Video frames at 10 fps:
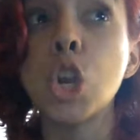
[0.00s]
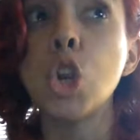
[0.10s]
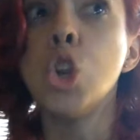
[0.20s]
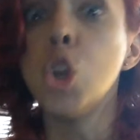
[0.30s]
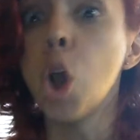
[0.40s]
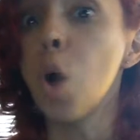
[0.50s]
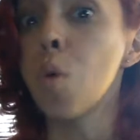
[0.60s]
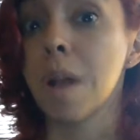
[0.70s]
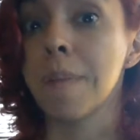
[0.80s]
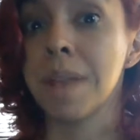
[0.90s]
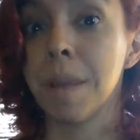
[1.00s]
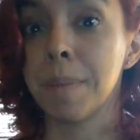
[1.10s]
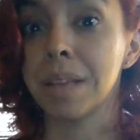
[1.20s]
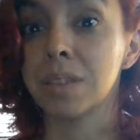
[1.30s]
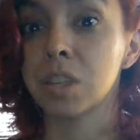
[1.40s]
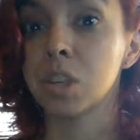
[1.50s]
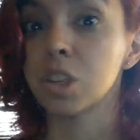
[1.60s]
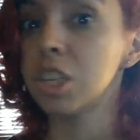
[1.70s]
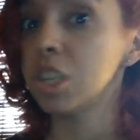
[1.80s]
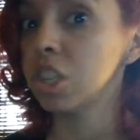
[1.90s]
no coming up against her.
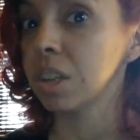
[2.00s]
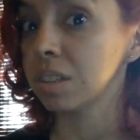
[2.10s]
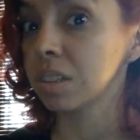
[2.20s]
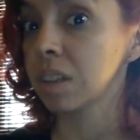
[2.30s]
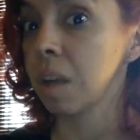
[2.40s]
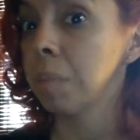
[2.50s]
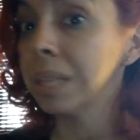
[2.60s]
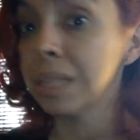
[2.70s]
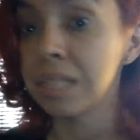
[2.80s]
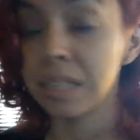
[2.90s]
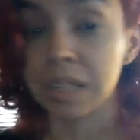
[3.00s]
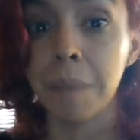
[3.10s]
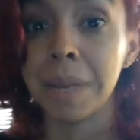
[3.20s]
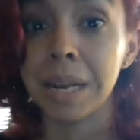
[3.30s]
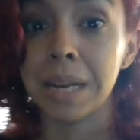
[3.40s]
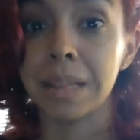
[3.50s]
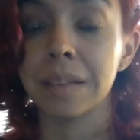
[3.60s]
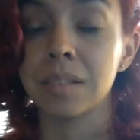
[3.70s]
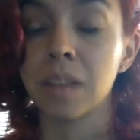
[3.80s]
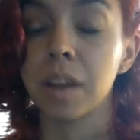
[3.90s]
She just completely dominated
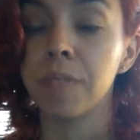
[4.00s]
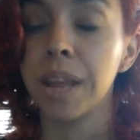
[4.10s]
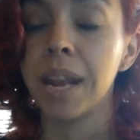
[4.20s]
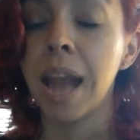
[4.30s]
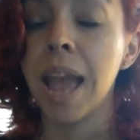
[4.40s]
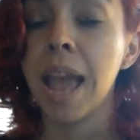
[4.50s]
that entire fight.